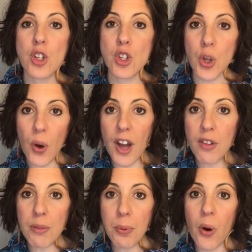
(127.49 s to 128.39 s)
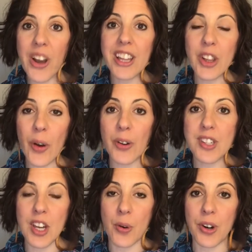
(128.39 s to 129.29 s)
200-point
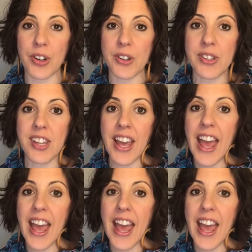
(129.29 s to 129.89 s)
loyalty orders,